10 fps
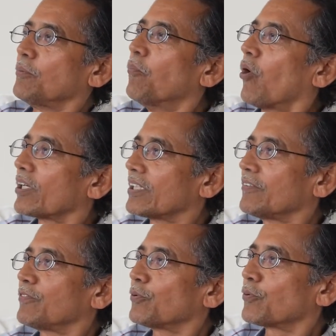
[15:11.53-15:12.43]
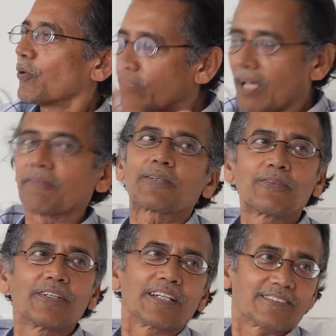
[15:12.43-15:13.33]
the morning if you don't have a
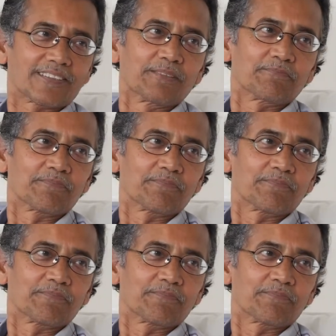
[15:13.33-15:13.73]
good night's sleep?